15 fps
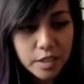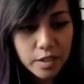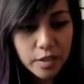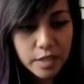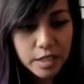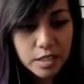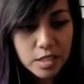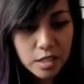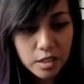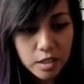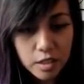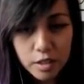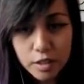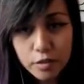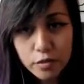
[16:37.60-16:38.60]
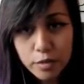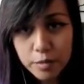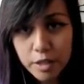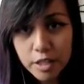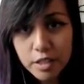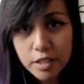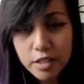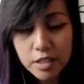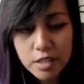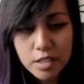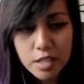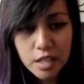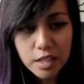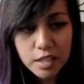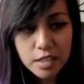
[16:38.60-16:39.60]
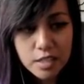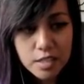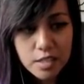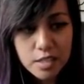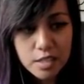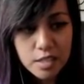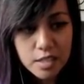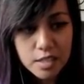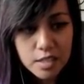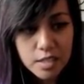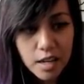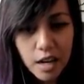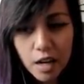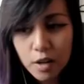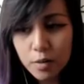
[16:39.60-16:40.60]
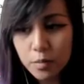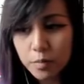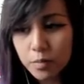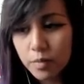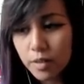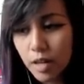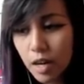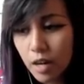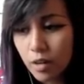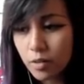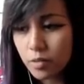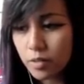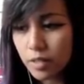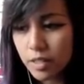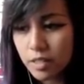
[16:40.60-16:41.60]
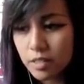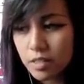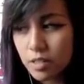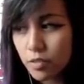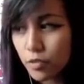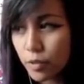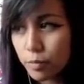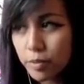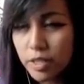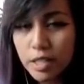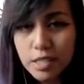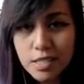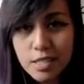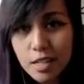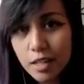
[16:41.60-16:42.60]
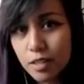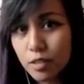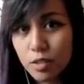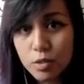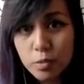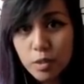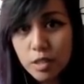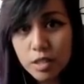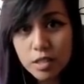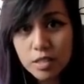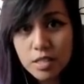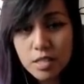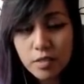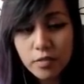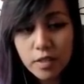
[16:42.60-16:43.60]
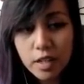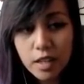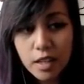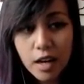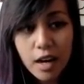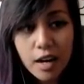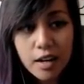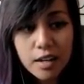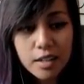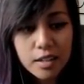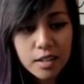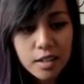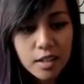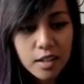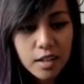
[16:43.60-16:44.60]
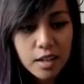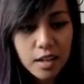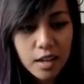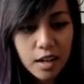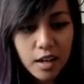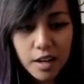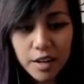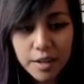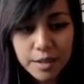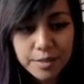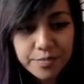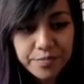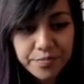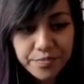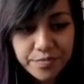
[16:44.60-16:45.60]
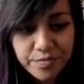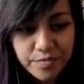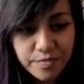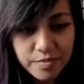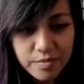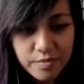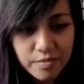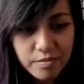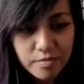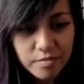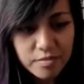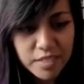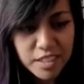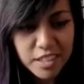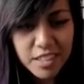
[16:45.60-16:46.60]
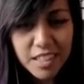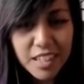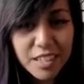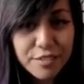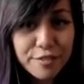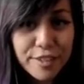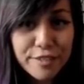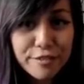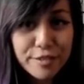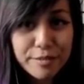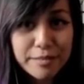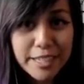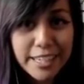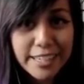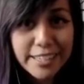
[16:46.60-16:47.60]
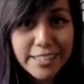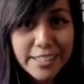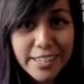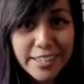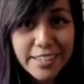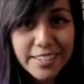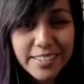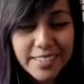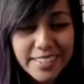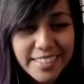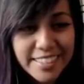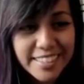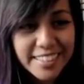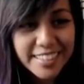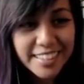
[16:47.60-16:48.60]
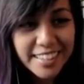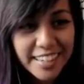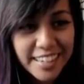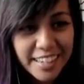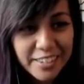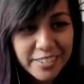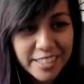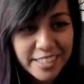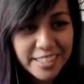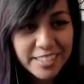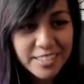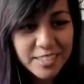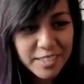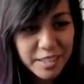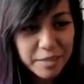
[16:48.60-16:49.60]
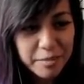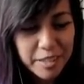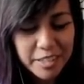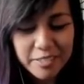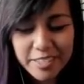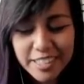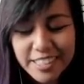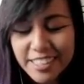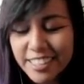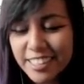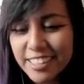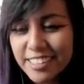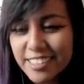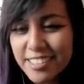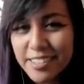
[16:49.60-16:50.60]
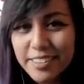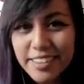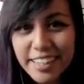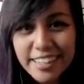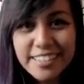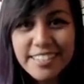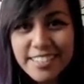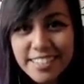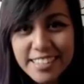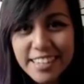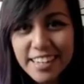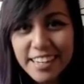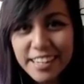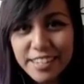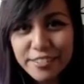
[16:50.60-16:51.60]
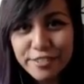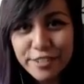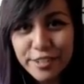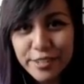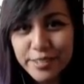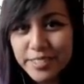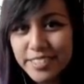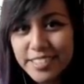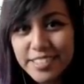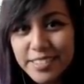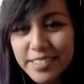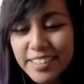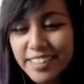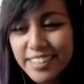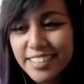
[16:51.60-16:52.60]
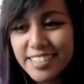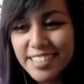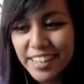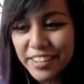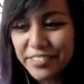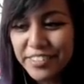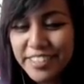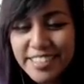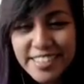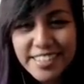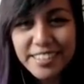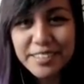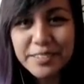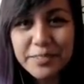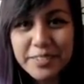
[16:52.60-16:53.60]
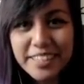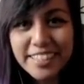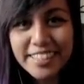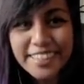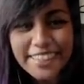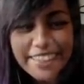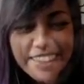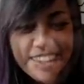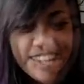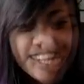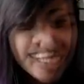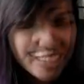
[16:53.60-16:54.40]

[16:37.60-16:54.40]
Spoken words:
You know, I get to learn from others. I get to see how like different play styles work and stuff like that. They're a lot of fun for me. I don't know. And I really enjoy the Meta Weekly. So thanks Decade for always doing this every single week.